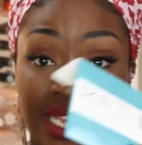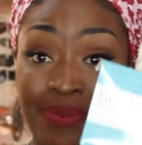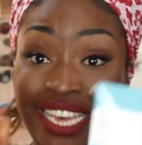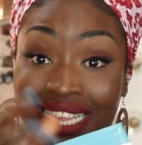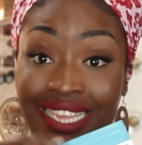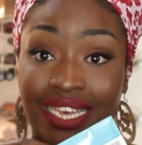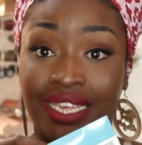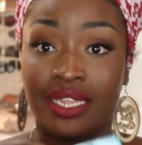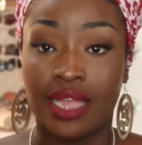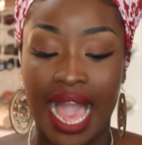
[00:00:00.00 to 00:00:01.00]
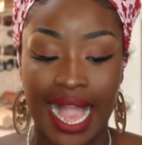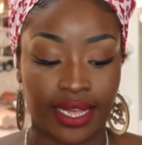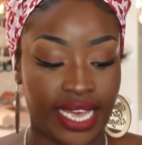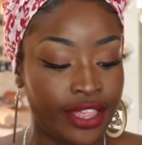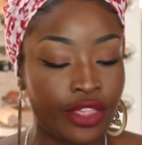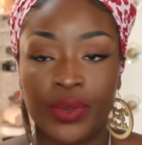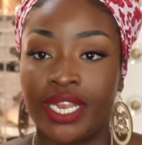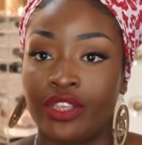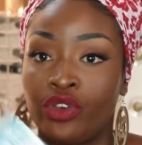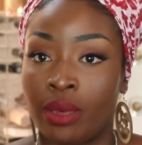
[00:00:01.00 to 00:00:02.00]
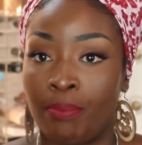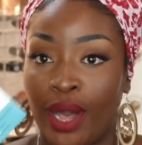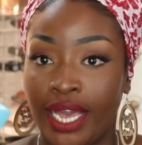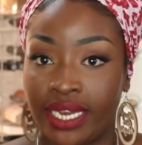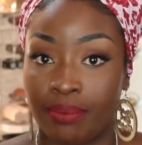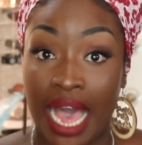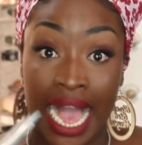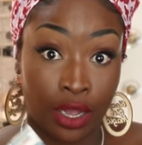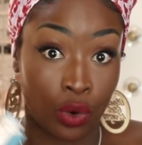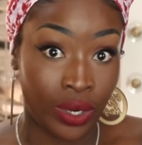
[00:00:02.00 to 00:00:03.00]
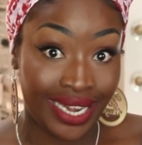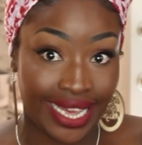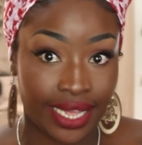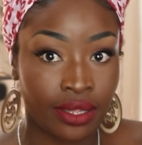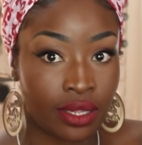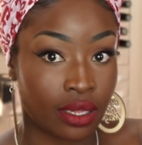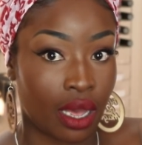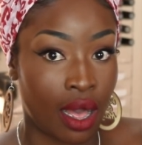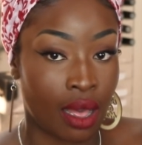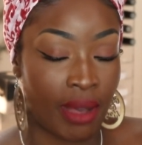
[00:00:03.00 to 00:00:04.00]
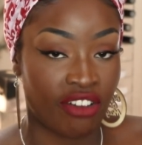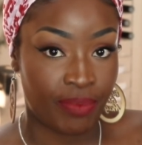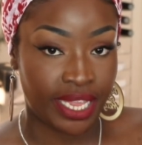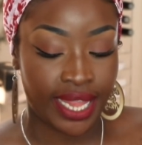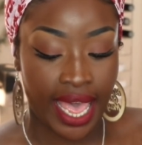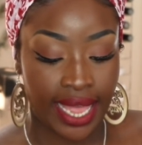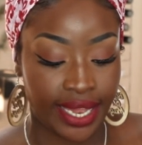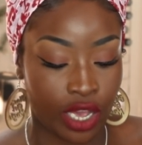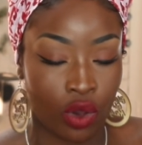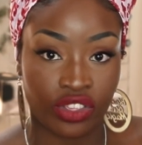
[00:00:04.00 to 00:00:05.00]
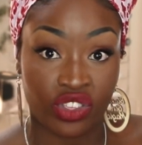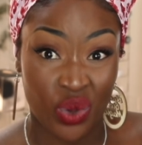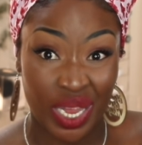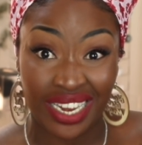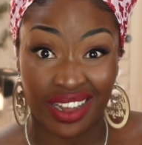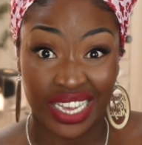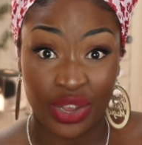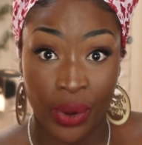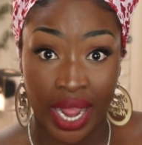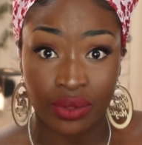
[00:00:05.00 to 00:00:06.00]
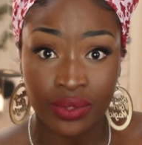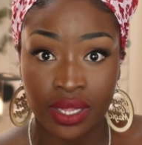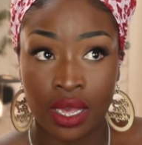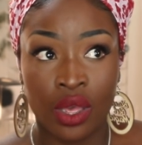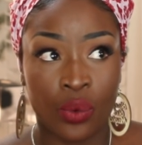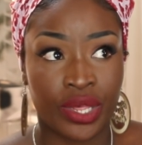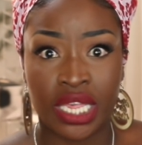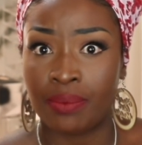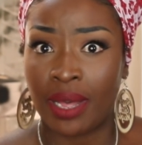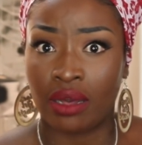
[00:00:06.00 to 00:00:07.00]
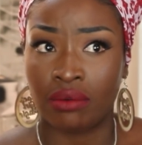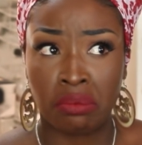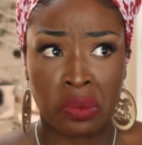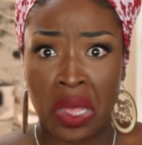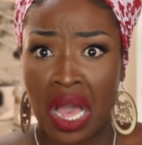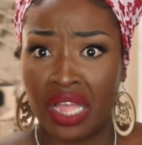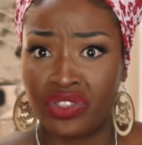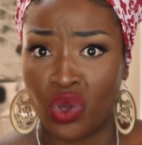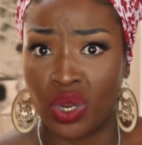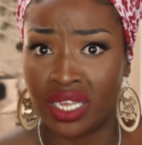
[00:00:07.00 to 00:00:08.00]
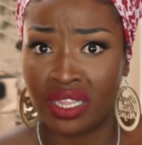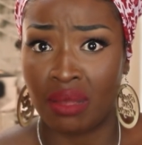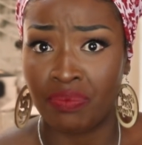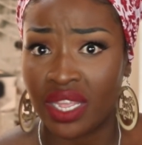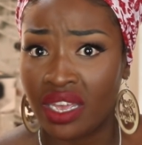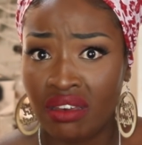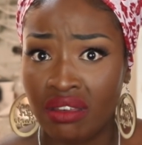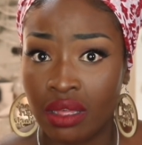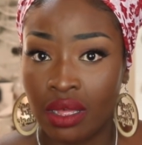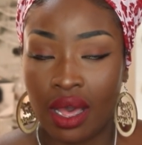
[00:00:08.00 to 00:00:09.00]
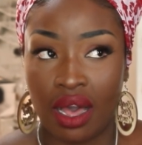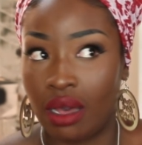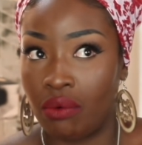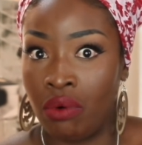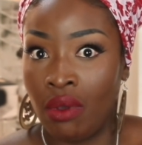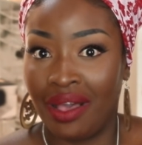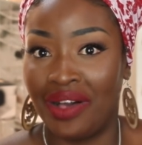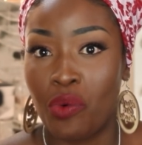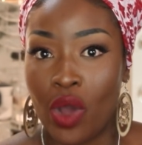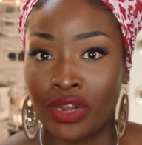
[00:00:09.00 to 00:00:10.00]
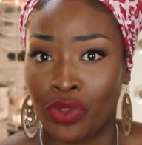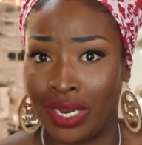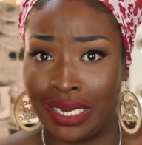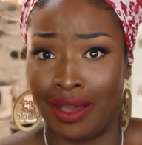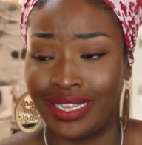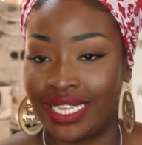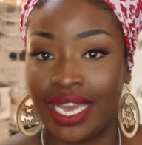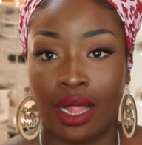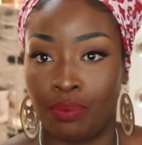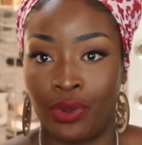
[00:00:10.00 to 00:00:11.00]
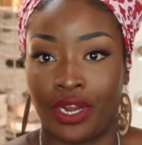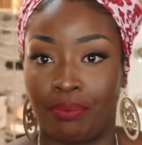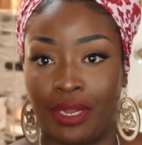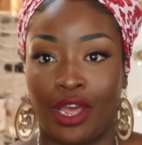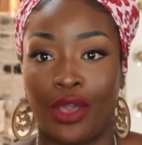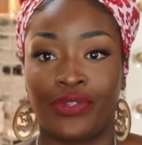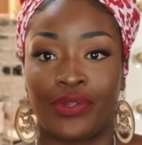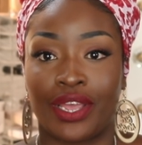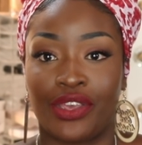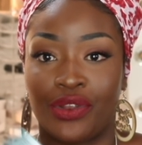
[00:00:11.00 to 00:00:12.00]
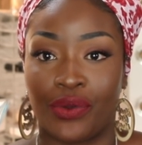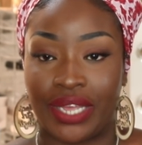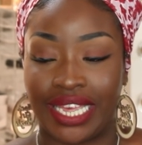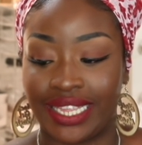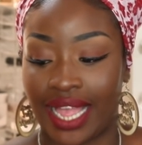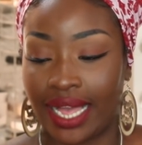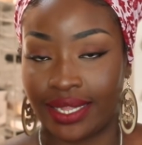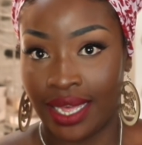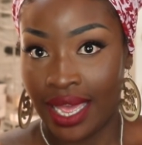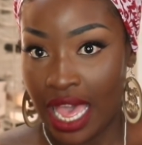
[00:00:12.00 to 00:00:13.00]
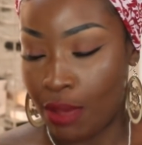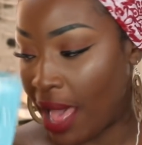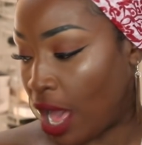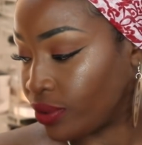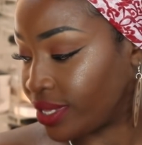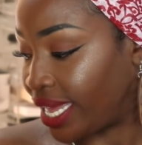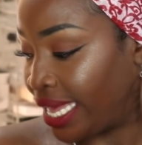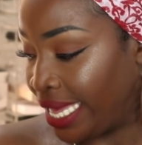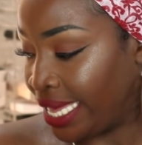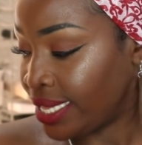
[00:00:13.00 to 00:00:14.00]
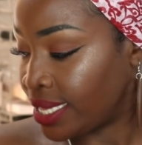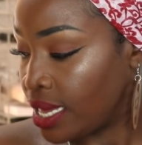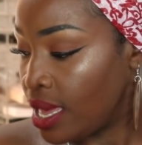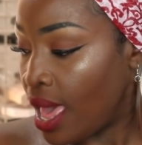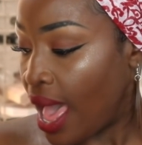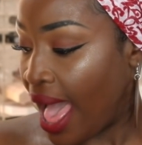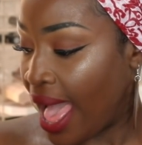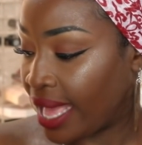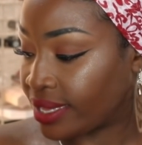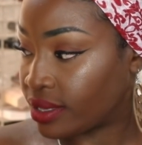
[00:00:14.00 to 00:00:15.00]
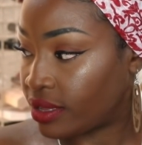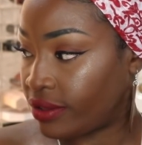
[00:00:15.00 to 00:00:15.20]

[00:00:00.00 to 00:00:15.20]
pieces, and in Sweden you can buy them at Åhlens. I've been there, they cost 29 crowns, which is about $1 something, $1.90. I'll put it below so that you know the exact amount that it is. And